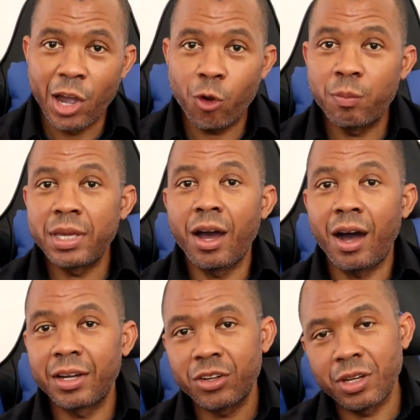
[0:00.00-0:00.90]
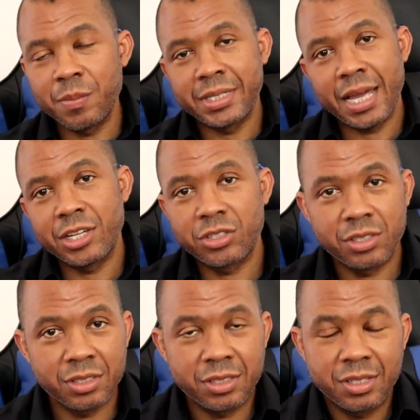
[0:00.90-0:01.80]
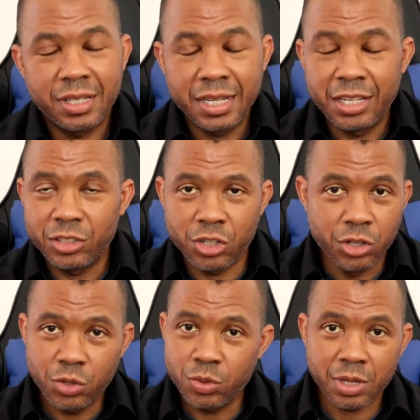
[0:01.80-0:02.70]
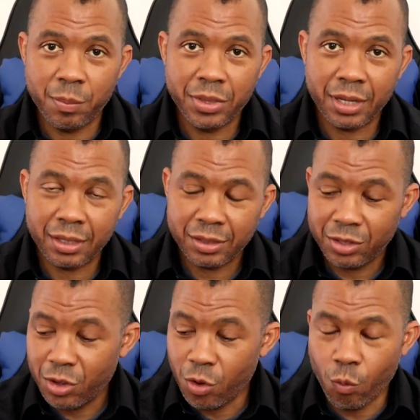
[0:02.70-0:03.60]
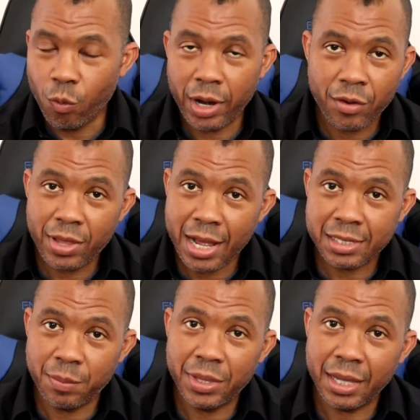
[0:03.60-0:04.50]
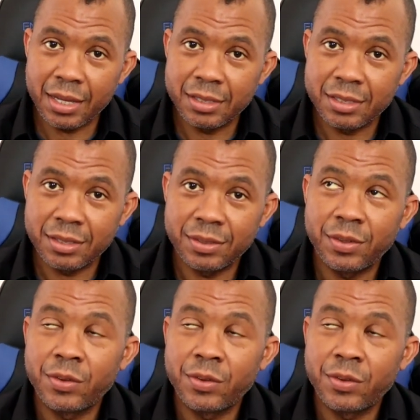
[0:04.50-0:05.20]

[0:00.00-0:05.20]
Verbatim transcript: Go beyond your limitations to do something, whatever that something is.